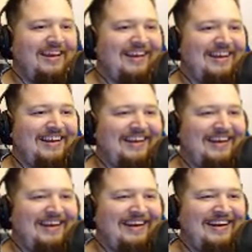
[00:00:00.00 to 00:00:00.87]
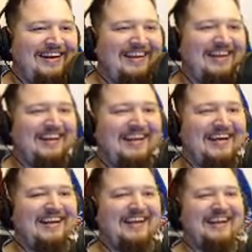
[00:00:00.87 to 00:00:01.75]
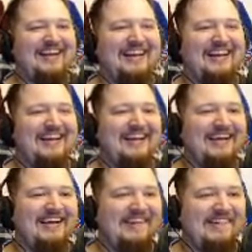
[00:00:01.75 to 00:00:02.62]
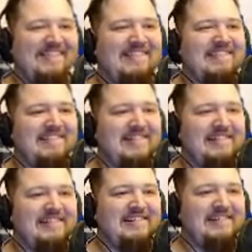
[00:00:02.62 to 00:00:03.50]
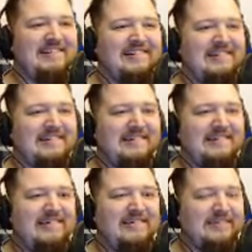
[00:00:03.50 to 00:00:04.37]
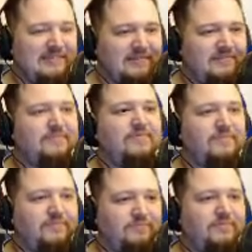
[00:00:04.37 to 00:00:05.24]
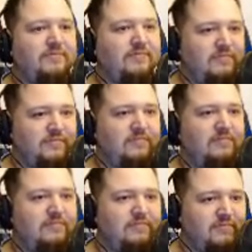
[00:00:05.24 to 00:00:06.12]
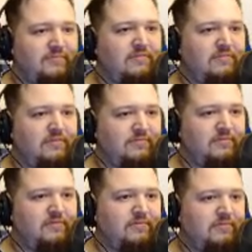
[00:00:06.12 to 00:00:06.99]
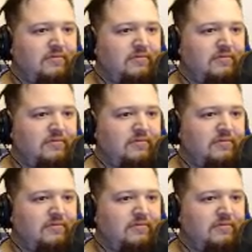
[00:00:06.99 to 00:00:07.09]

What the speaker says: (silent)